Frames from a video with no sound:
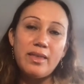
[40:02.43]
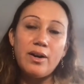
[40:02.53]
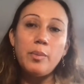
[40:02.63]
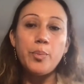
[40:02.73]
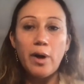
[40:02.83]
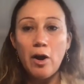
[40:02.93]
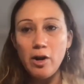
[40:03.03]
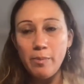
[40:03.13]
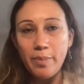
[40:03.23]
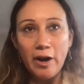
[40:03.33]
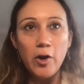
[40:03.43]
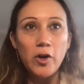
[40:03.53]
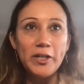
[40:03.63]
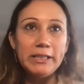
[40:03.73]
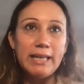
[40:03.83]
they're
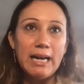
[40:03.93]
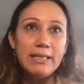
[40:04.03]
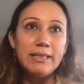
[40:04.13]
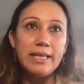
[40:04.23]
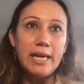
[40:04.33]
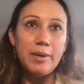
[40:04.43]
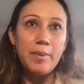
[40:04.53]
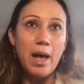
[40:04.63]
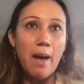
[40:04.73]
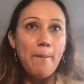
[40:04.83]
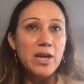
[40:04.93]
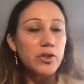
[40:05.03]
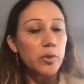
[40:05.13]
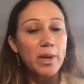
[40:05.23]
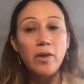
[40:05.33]
prioritizing
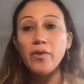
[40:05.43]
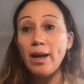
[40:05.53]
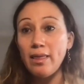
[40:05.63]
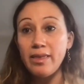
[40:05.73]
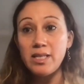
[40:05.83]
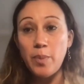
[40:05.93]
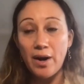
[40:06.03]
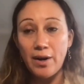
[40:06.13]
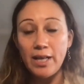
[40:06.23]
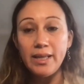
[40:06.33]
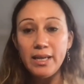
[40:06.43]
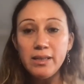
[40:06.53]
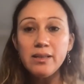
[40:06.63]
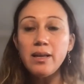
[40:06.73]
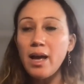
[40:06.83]
measurement of health
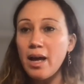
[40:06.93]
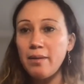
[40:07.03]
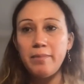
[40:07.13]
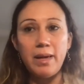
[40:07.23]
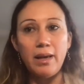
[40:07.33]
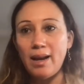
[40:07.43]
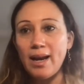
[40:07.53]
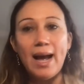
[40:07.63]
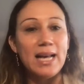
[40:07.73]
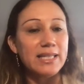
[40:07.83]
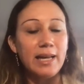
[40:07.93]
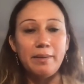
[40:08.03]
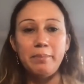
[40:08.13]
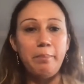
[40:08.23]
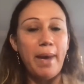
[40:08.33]
disparities, like as
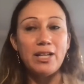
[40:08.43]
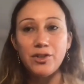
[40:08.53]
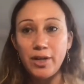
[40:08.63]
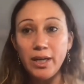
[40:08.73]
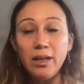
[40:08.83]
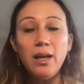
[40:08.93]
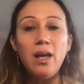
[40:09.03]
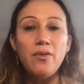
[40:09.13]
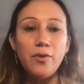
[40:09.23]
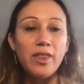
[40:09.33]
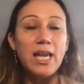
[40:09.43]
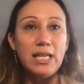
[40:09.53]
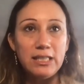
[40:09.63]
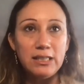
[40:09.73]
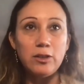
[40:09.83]
a metric for the
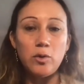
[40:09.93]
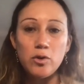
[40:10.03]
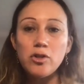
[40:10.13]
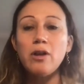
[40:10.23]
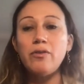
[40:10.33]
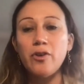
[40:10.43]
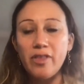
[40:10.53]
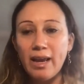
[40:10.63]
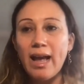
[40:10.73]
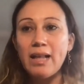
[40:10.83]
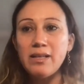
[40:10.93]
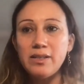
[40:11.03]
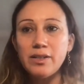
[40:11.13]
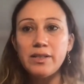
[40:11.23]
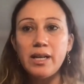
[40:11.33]
institution, for the
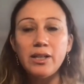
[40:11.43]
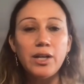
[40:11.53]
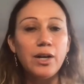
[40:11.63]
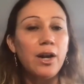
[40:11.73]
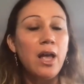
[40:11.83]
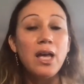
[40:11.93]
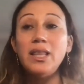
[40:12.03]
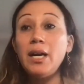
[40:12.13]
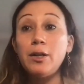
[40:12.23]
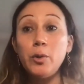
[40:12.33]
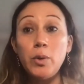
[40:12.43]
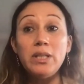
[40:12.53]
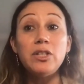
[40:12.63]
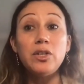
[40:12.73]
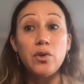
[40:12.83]
cancer center. They are
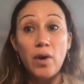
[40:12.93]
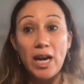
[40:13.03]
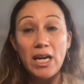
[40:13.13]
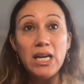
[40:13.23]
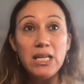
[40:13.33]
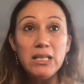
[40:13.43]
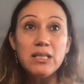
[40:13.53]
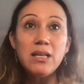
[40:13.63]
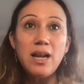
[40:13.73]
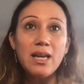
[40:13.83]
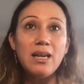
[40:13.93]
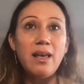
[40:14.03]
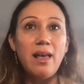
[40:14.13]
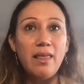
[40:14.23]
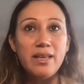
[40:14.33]
doing trainings like in
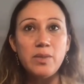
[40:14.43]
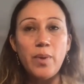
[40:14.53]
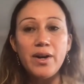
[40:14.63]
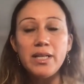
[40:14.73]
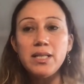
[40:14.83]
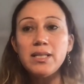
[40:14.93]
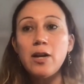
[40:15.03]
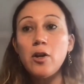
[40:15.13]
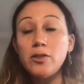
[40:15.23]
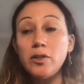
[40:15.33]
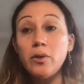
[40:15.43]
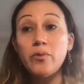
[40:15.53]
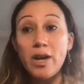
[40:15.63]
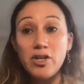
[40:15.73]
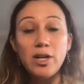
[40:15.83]
health disparities and also
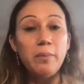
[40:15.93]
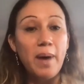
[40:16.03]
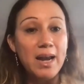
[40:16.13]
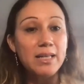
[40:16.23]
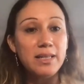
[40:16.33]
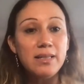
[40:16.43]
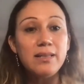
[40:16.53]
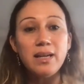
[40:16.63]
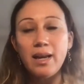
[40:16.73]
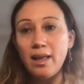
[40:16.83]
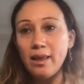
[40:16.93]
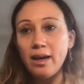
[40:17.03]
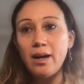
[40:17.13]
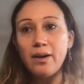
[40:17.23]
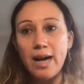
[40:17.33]
racial biases in
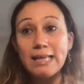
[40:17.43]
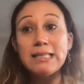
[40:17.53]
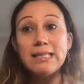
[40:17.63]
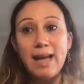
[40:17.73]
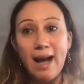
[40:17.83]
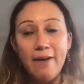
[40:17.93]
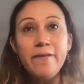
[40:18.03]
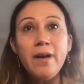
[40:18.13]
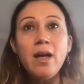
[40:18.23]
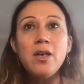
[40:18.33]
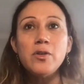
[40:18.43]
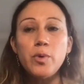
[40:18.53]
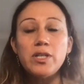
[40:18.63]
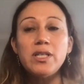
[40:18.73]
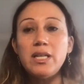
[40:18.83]
healthcare like staff,
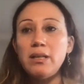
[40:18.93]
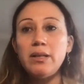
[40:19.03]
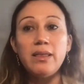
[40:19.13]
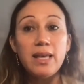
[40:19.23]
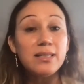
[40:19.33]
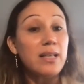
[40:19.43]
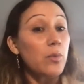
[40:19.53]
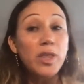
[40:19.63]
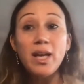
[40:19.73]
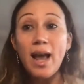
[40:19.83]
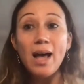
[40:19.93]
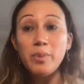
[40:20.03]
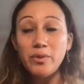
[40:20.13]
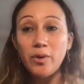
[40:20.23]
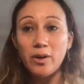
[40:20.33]
which things that we didn't
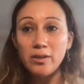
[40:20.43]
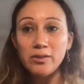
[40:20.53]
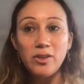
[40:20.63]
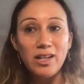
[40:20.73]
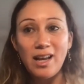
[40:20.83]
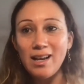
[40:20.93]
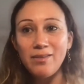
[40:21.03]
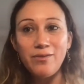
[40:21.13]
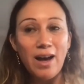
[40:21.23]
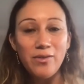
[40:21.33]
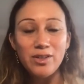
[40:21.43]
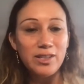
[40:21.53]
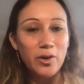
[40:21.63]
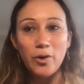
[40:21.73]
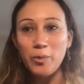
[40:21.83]
have before. So like 5
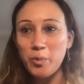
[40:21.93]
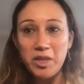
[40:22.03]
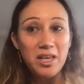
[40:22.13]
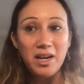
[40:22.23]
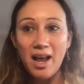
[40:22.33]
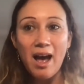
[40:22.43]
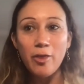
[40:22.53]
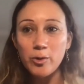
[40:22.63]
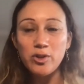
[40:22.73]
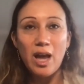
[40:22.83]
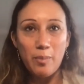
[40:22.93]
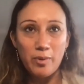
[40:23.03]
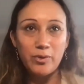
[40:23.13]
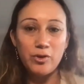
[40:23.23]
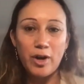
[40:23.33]
years ago, we didn't have those type
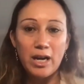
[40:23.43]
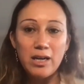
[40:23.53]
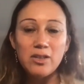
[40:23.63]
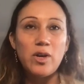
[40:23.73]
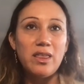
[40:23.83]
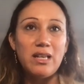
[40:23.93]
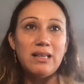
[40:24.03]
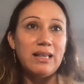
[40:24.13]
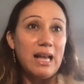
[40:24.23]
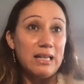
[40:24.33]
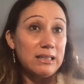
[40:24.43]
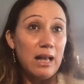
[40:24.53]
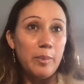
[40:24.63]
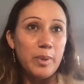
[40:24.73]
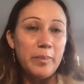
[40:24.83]
of training. So I think that's
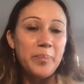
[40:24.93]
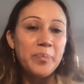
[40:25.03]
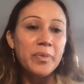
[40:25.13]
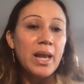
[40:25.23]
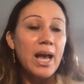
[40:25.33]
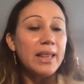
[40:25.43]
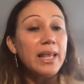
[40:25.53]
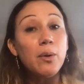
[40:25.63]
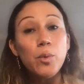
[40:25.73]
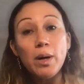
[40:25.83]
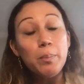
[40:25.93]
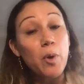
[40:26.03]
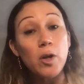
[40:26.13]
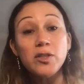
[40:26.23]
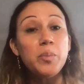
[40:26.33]
helping. And there we're
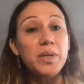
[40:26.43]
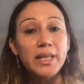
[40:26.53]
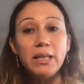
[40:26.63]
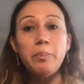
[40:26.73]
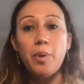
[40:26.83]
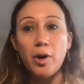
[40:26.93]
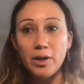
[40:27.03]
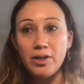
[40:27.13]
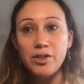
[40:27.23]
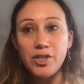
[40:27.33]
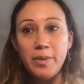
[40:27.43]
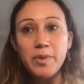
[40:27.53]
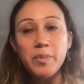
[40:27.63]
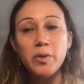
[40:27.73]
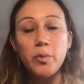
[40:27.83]
also building
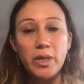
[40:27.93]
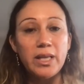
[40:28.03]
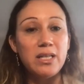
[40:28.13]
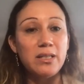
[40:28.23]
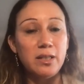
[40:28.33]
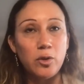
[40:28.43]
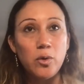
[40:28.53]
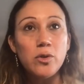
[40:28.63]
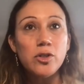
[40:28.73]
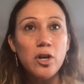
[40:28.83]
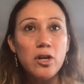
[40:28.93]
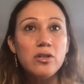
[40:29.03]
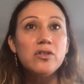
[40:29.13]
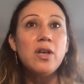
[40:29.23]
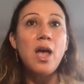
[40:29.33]
partnerships between the
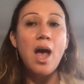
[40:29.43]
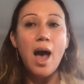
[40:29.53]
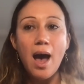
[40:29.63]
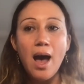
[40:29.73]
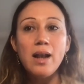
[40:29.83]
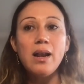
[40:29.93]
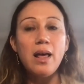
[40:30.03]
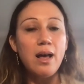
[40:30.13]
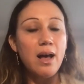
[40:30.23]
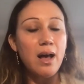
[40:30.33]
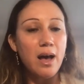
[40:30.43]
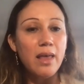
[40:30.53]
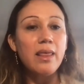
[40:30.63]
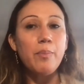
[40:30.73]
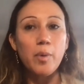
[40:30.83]
institutions and
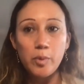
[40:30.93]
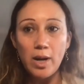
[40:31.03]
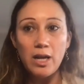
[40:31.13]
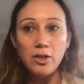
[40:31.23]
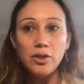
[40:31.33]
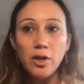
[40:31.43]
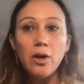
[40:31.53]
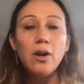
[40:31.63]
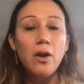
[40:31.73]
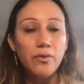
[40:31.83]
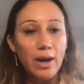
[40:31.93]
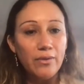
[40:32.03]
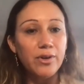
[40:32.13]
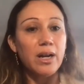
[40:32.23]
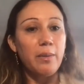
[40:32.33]
the population of
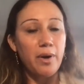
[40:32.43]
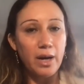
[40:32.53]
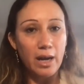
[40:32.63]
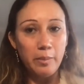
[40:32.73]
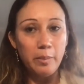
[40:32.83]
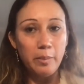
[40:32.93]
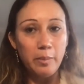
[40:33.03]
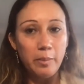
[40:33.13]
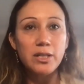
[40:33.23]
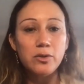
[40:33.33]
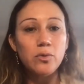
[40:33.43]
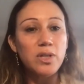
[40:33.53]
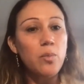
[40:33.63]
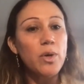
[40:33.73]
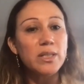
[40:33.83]
African American patients to
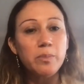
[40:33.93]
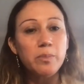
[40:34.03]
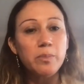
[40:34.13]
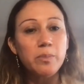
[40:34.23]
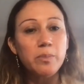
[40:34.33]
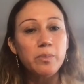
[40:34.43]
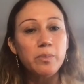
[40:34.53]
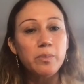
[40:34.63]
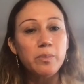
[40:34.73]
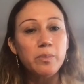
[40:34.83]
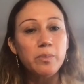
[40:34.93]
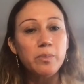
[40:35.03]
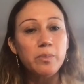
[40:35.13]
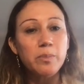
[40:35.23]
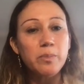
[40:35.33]
see what's meaningful for them.